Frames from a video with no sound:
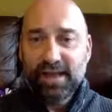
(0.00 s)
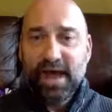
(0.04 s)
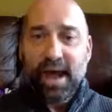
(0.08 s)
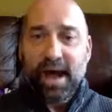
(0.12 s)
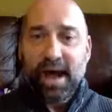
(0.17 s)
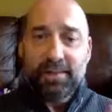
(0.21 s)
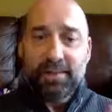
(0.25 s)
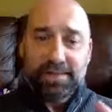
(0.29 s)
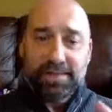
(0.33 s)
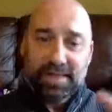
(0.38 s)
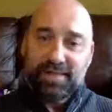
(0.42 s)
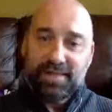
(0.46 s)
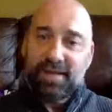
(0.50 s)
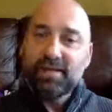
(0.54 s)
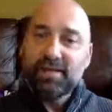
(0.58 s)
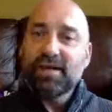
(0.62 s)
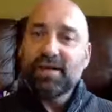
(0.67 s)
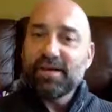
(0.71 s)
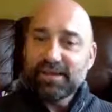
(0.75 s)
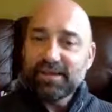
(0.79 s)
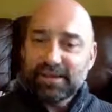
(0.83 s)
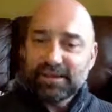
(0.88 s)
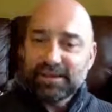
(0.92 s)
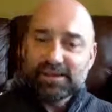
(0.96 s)
I mean, there
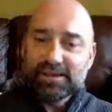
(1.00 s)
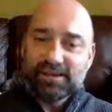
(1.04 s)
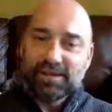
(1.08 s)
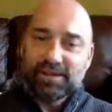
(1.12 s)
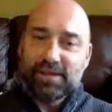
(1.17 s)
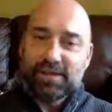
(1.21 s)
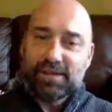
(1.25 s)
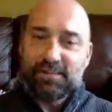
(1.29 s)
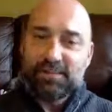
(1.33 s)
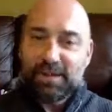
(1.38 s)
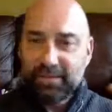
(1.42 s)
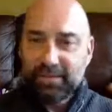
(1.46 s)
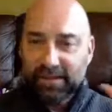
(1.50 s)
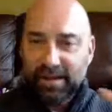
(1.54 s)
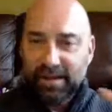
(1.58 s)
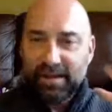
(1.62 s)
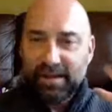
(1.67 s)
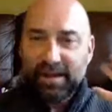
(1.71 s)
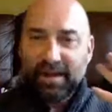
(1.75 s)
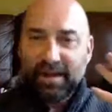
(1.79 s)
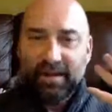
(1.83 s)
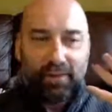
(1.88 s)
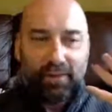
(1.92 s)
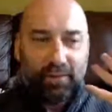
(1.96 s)
are, as you said, people are
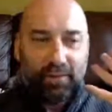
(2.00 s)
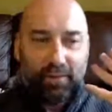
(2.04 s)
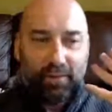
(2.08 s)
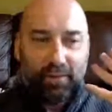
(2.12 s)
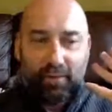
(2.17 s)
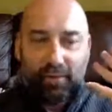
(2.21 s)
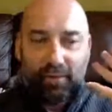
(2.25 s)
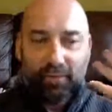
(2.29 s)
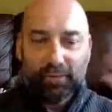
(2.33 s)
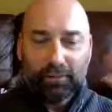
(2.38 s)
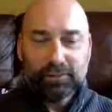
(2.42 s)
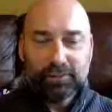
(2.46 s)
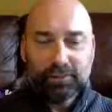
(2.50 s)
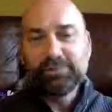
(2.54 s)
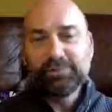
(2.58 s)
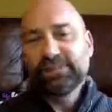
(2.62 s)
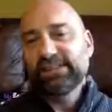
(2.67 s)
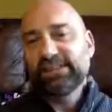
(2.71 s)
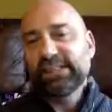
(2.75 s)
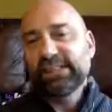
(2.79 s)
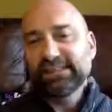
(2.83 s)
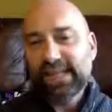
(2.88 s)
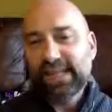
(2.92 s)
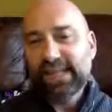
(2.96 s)
going, "Oh,
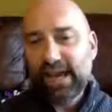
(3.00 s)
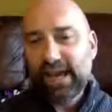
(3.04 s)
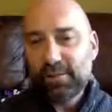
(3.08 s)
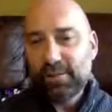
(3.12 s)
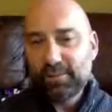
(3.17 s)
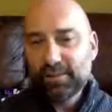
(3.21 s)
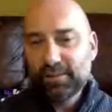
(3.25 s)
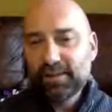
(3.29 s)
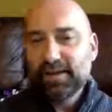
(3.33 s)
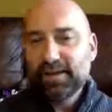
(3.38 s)
shut up."